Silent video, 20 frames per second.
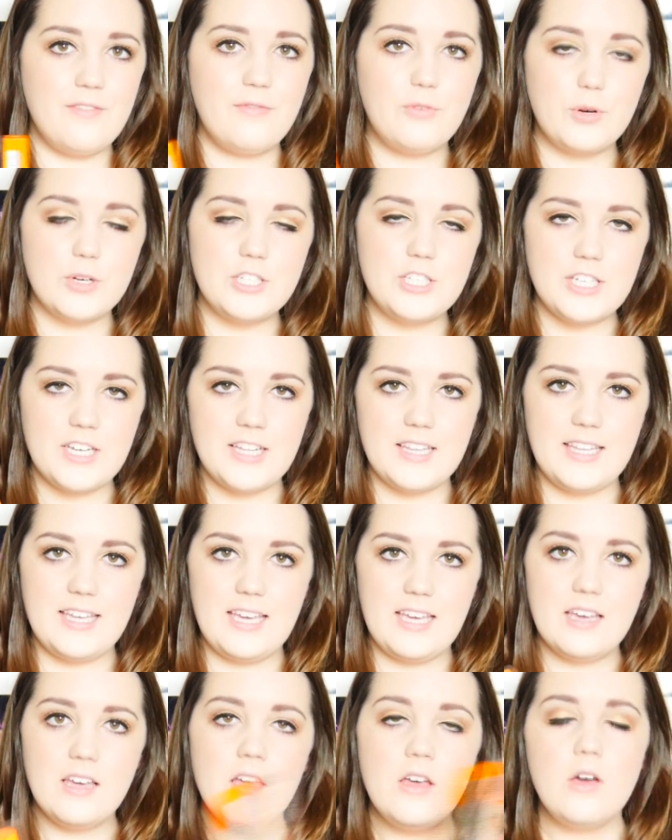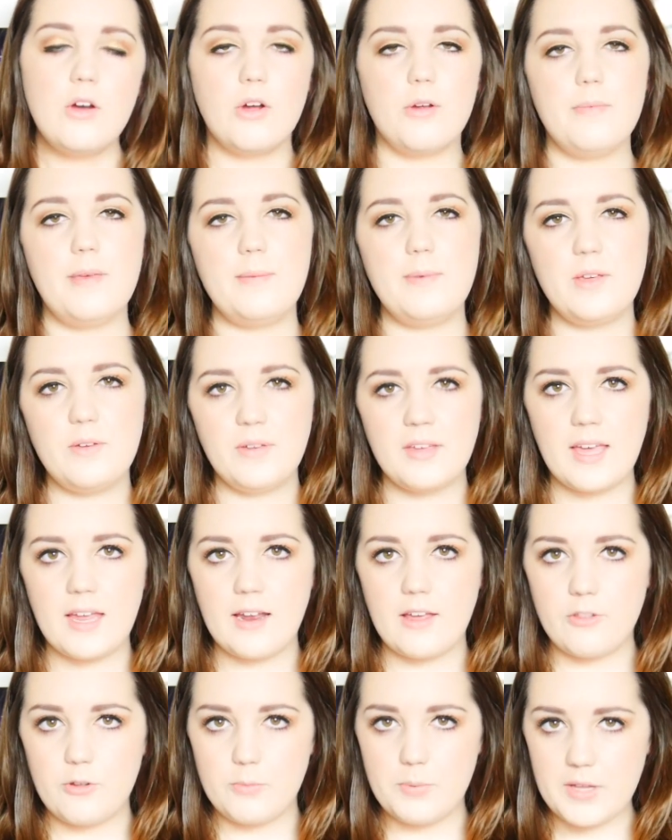unfortunately, or maybe you can
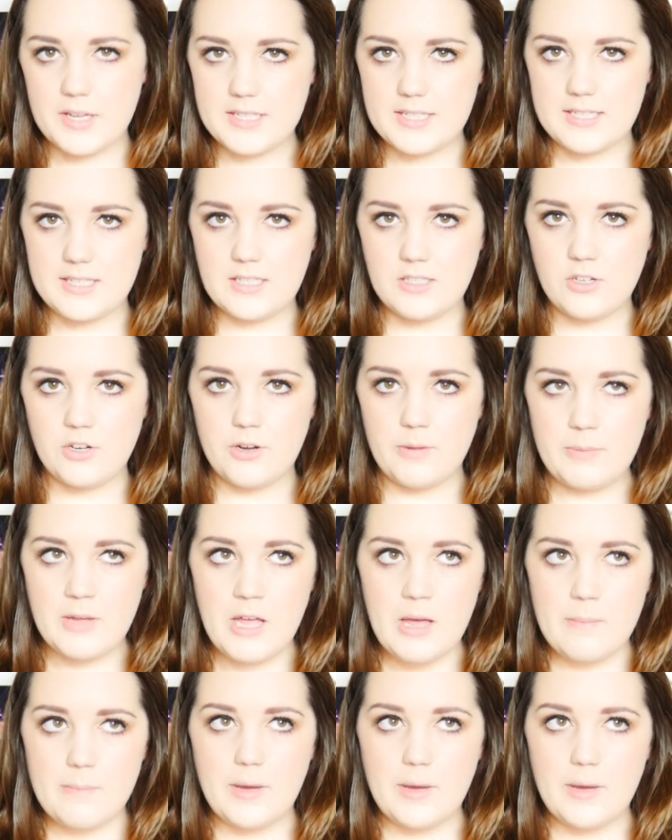get other places in Europe,